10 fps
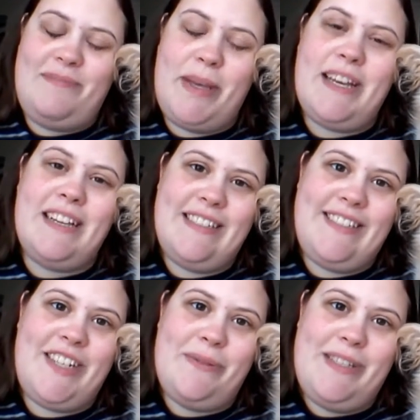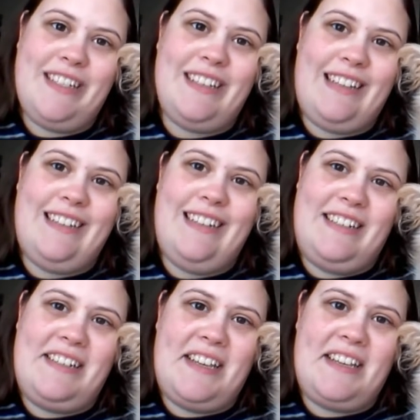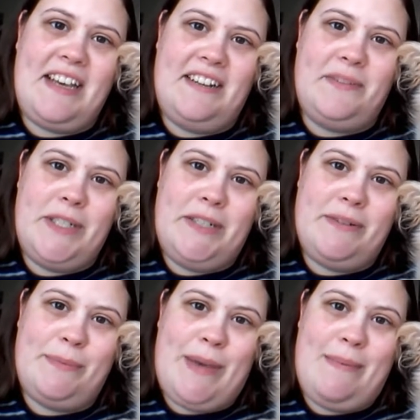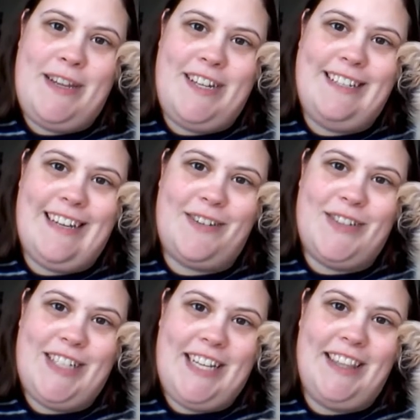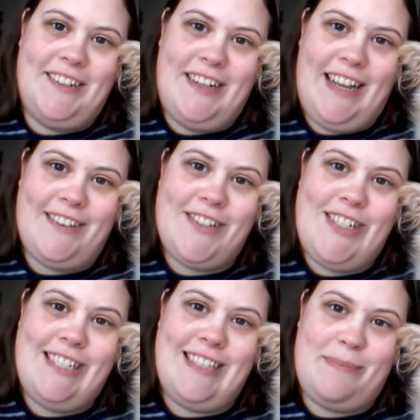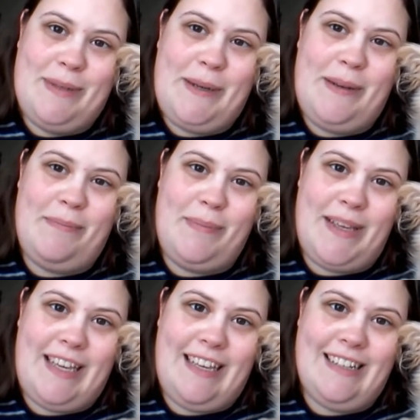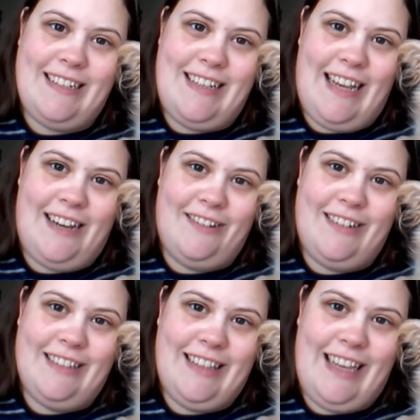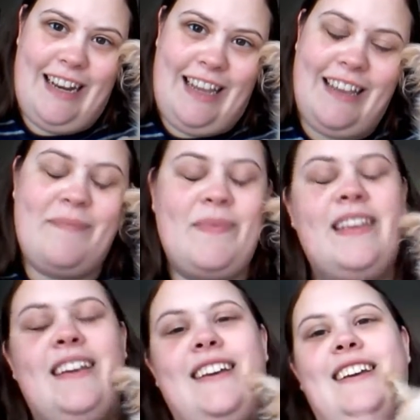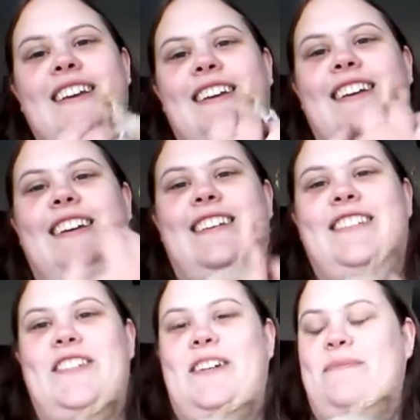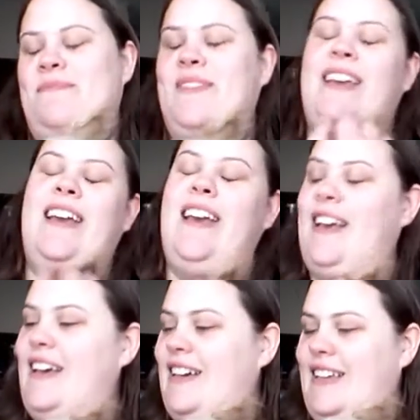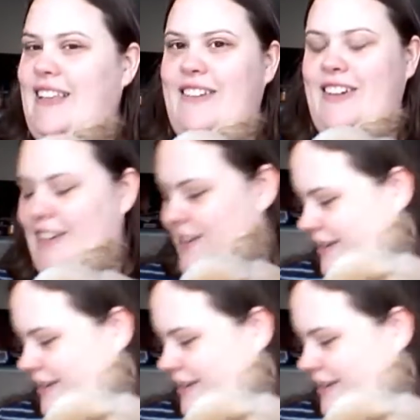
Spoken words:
because she was neglected and didn't get cuddled when she was a baby, she's not a real cuddler now, so she's like, put me down, lady. So, cute dog.